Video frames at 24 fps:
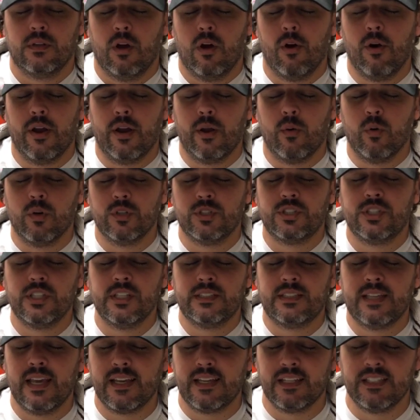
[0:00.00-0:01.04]
All right, I want you
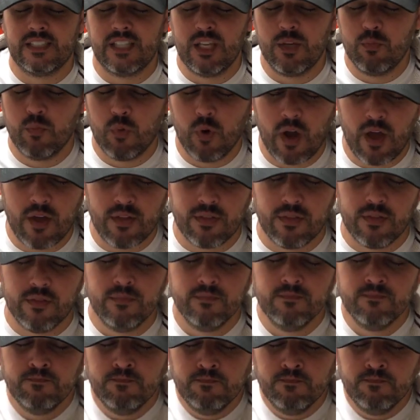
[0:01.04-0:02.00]
to take a deep breath.